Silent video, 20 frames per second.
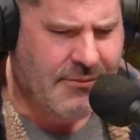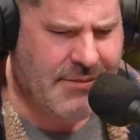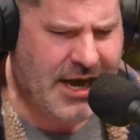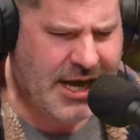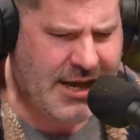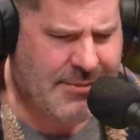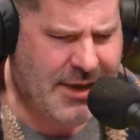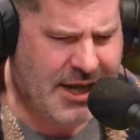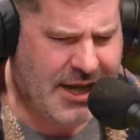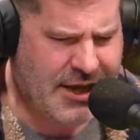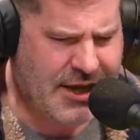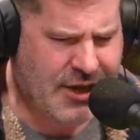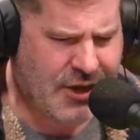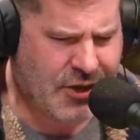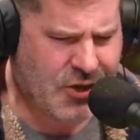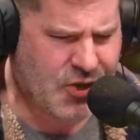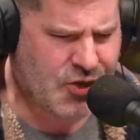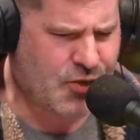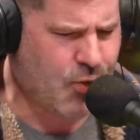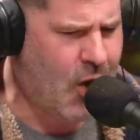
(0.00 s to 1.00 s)
many, many
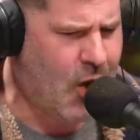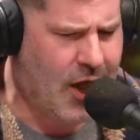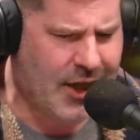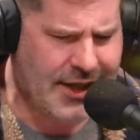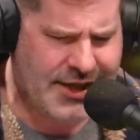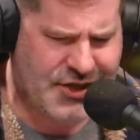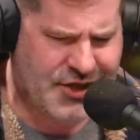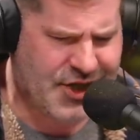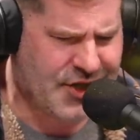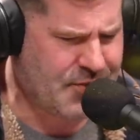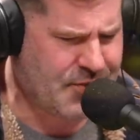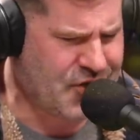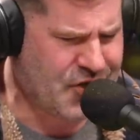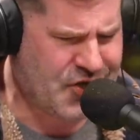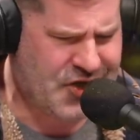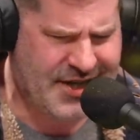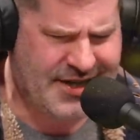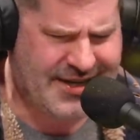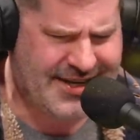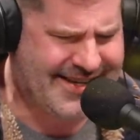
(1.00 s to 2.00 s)
years. Wally says, we
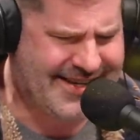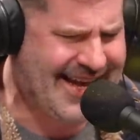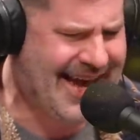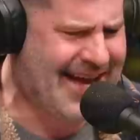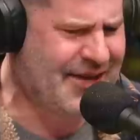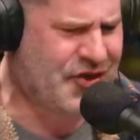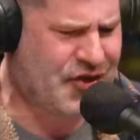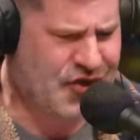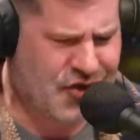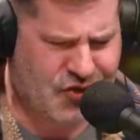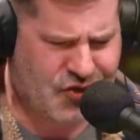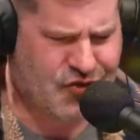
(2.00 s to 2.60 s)
just need to test